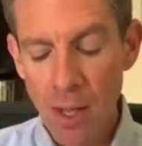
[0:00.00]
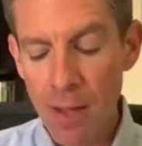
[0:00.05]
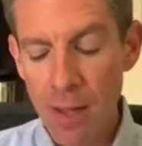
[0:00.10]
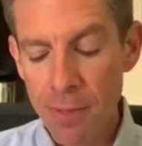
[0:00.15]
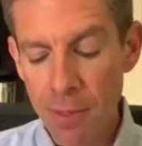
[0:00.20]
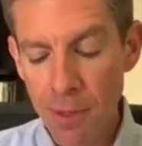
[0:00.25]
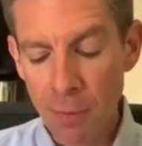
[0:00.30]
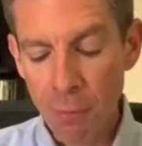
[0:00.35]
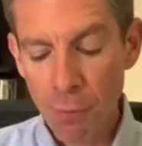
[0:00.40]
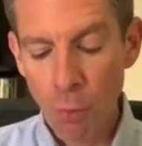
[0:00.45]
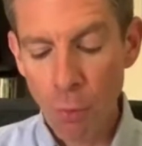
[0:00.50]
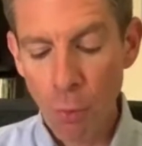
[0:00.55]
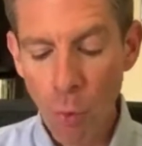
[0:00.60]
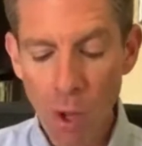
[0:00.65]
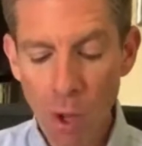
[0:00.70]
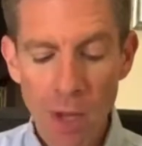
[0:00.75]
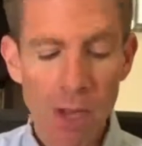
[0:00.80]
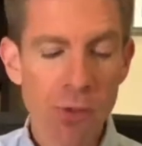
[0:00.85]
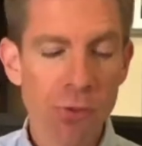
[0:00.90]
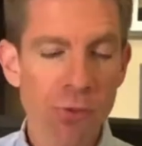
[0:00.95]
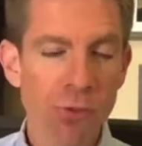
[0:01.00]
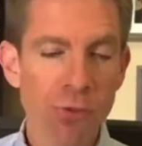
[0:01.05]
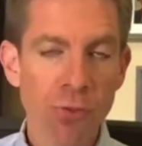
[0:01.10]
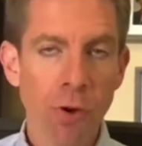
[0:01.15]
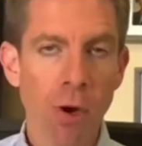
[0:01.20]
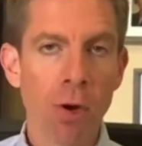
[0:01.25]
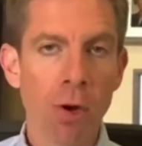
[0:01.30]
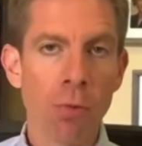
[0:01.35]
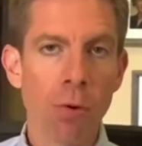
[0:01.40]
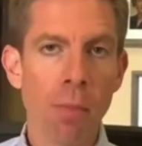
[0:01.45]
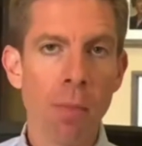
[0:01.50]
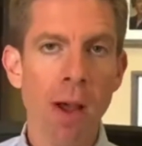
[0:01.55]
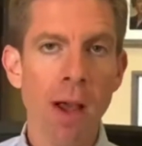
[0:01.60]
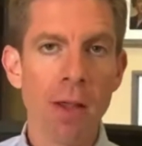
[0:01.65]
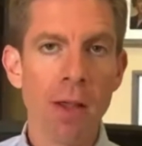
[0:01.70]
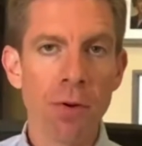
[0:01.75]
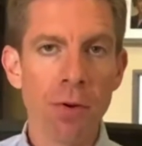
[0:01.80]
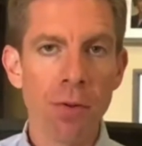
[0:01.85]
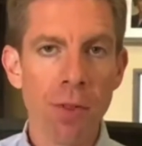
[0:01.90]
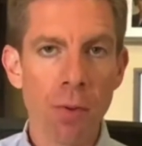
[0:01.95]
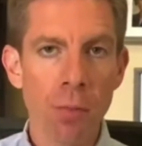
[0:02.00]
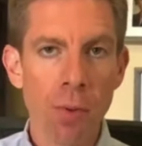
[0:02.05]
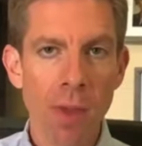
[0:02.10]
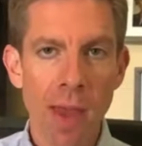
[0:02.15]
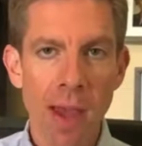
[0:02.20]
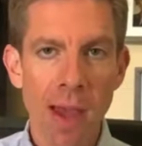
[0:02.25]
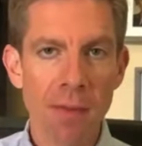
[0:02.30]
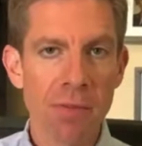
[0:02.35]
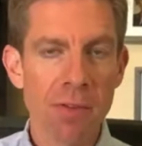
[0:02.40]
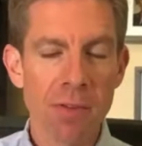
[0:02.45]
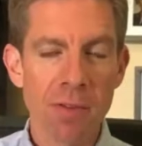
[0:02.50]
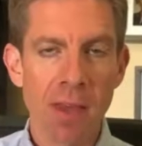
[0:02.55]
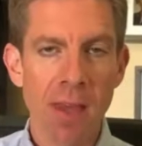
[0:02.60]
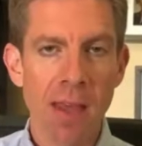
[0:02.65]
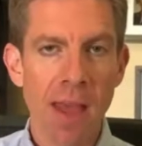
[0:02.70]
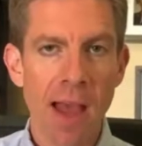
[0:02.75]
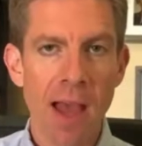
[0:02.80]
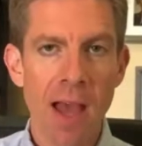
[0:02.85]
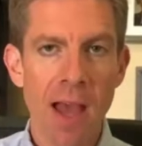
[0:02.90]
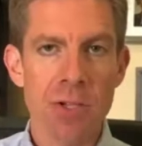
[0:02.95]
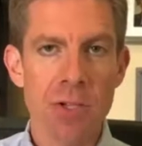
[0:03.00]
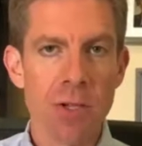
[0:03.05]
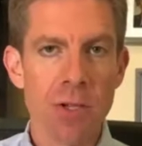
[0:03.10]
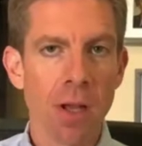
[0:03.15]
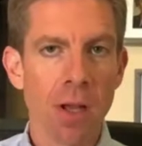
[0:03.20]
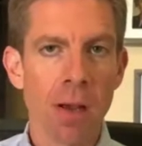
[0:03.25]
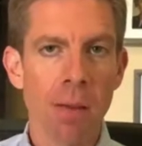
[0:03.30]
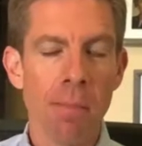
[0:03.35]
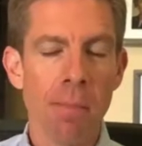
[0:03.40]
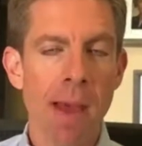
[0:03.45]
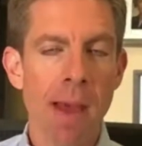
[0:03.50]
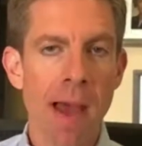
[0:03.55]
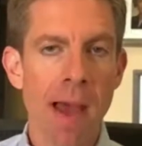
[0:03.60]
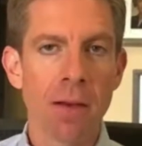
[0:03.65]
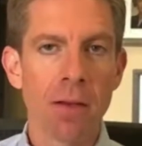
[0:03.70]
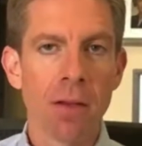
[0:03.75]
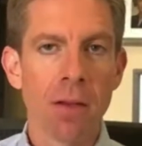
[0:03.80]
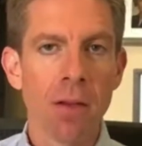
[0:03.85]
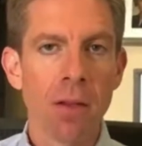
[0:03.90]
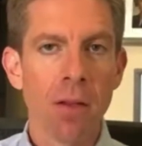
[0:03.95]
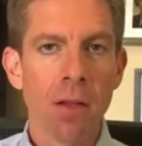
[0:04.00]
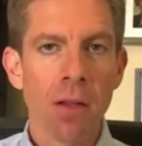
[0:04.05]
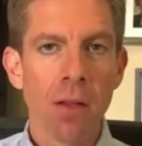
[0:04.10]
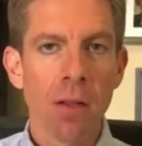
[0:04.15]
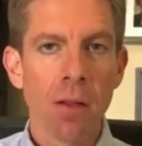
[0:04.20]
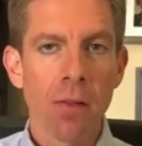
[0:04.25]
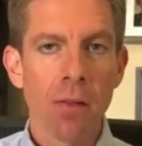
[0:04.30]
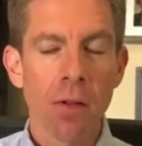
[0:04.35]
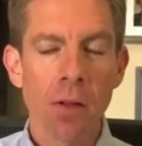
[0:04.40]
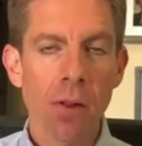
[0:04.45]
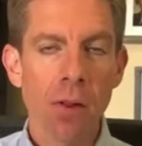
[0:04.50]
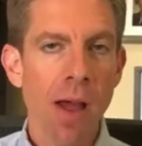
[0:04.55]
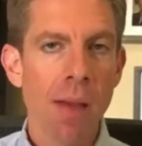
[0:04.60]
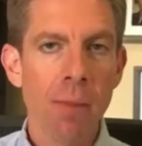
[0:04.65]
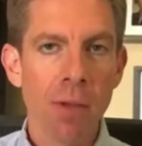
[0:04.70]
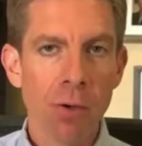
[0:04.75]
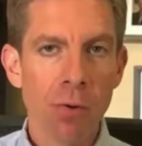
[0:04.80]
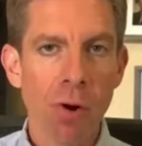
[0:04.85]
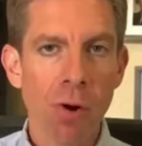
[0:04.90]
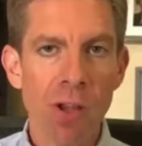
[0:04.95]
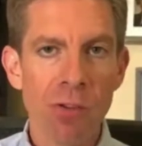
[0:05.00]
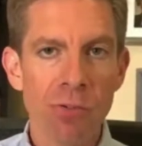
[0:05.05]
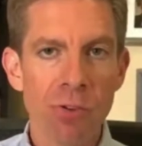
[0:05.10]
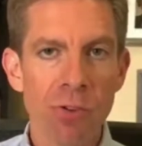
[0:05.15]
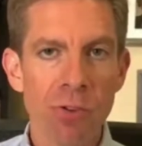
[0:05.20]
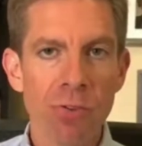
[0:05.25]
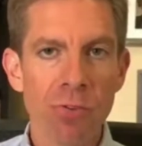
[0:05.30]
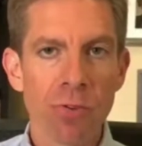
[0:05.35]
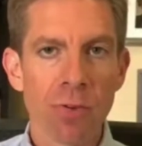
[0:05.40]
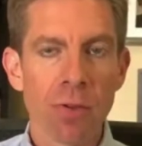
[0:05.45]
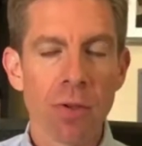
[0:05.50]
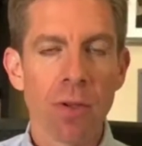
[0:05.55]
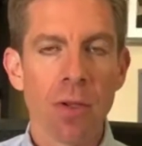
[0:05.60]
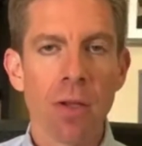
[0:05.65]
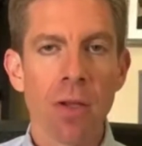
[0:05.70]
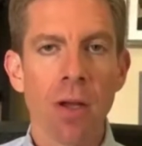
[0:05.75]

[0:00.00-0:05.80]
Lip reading: I think, for one, it's a stark reminder that we have to take action to combat the climate crisis.